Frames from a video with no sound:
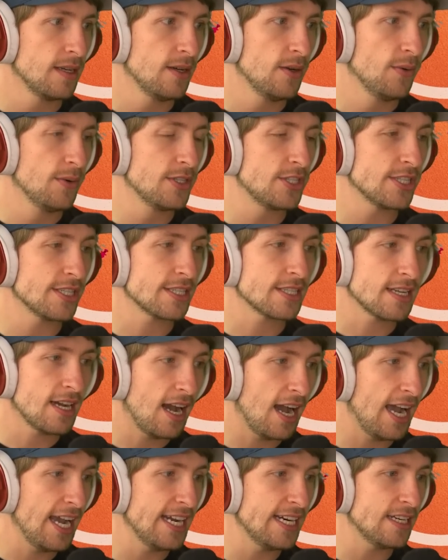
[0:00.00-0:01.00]
which is
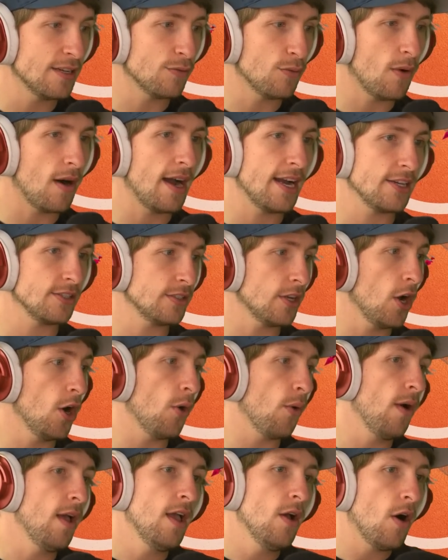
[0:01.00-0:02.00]
kind of wild. Oh,
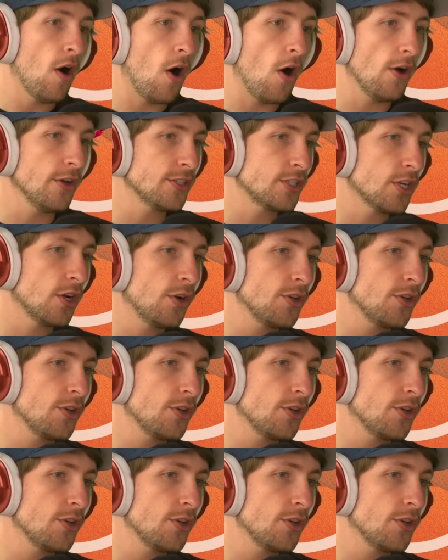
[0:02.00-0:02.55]
also,